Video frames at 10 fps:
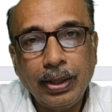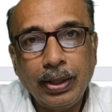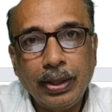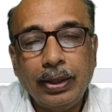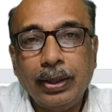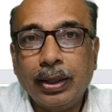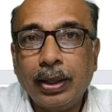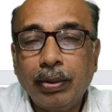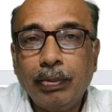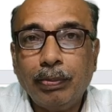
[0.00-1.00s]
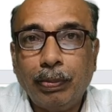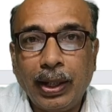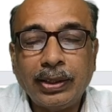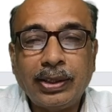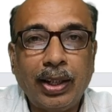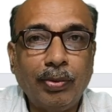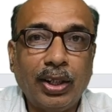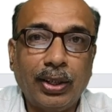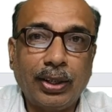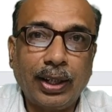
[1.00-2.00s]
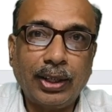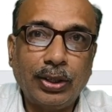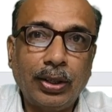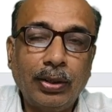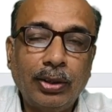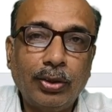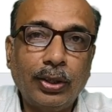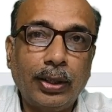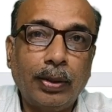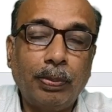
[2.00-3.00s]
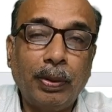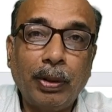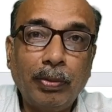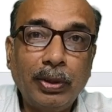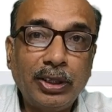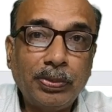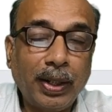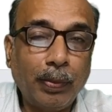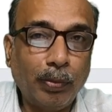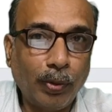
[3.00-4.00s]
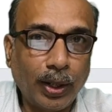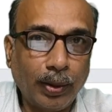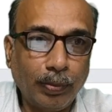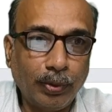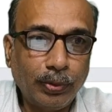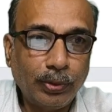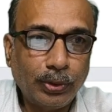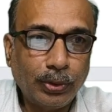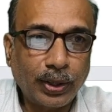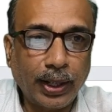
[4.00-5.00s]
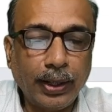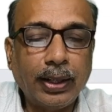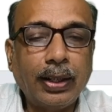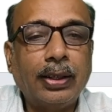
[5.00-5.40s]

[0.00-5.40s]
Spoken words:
Here, banks give the attraction so that the people will spend more and more. So, credit cards